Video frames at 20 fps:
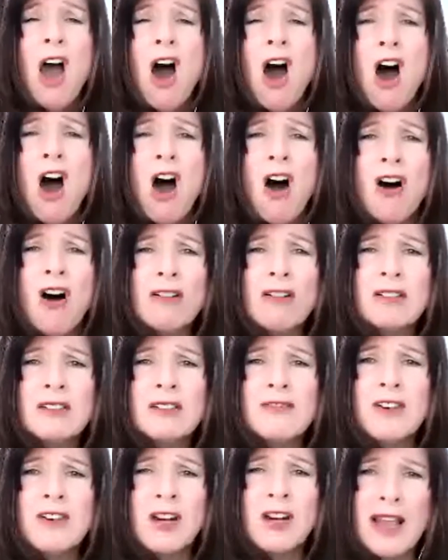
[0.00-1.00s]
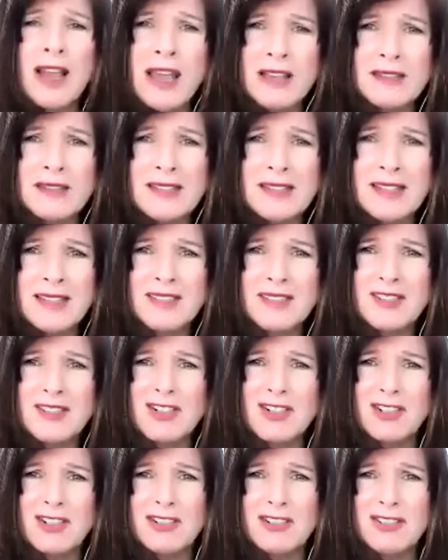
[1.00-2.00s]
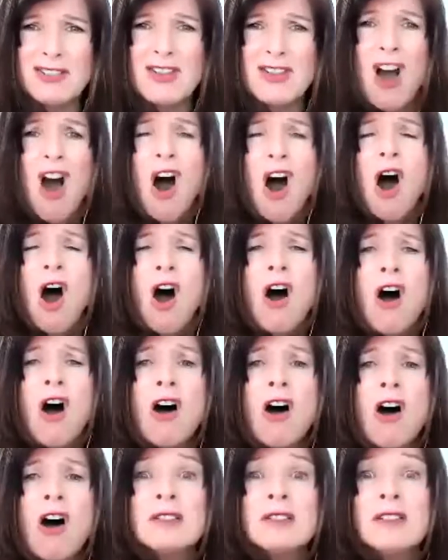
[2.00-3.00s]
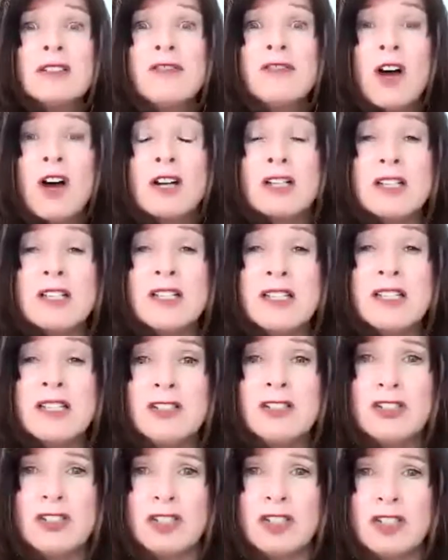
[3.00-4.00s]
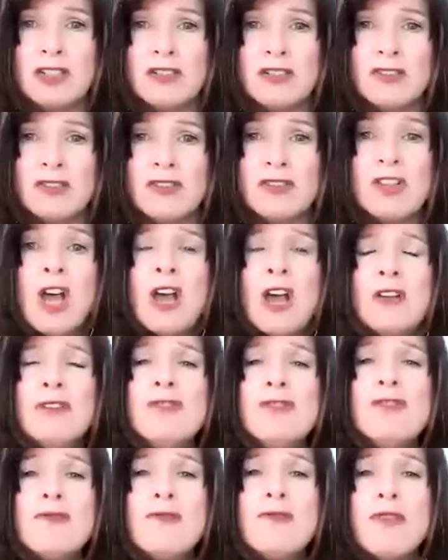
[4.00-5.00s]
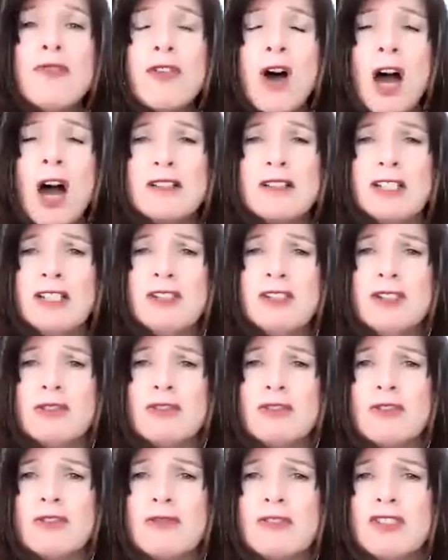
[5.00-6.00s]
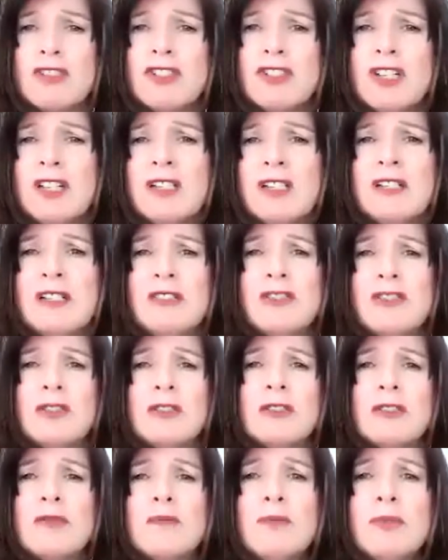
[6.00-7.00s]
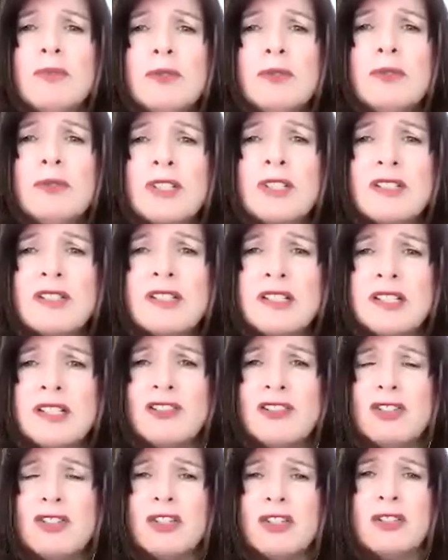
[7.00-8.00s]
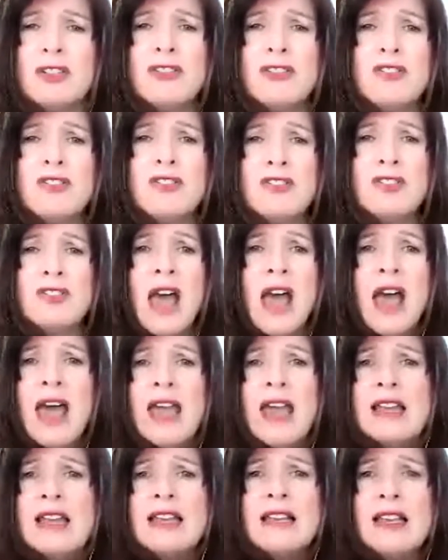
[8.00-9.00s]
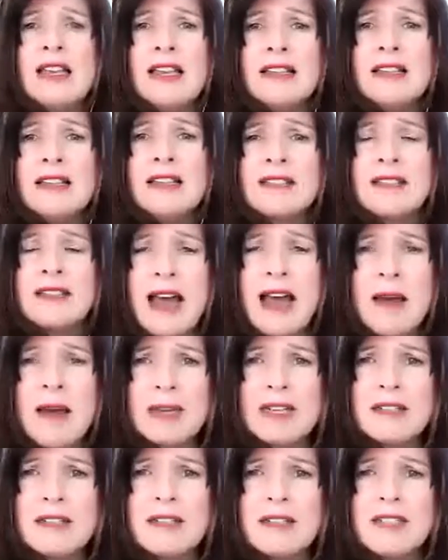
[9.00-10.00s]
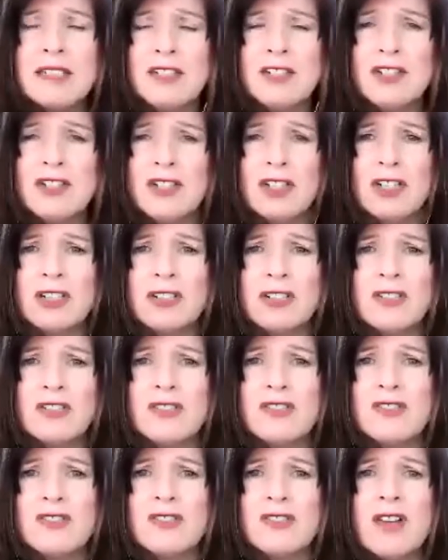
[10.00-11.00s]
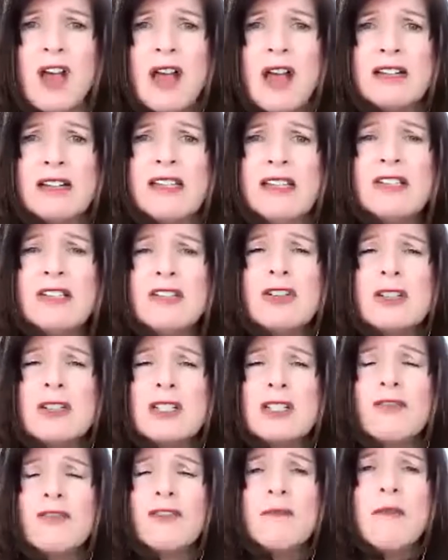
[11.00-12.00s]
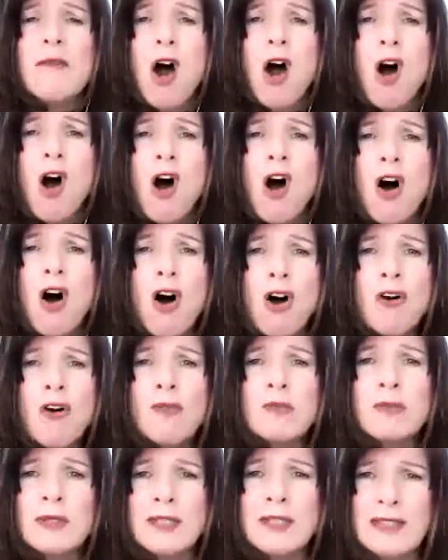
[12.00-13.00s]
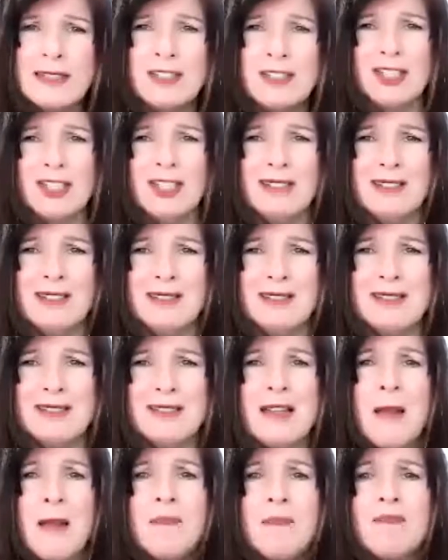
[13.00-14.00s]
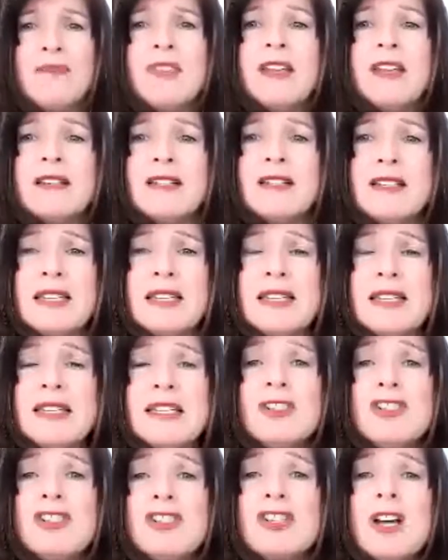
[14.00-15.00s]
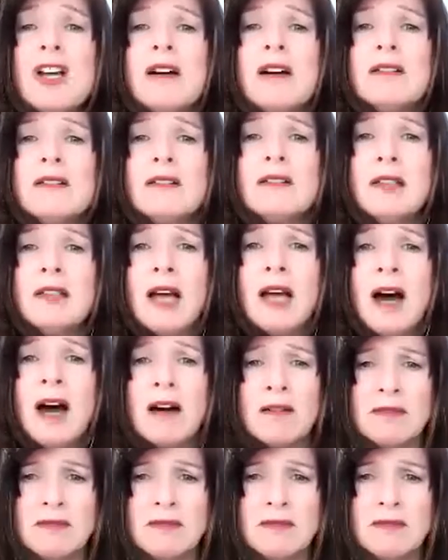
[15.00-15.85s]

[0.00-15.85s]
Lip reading: all of our ancestors, all of our teachers, New Thought teachers, Christian teachers, Buddhist teachers, Islamic teachers, teachers from all religions that teach love.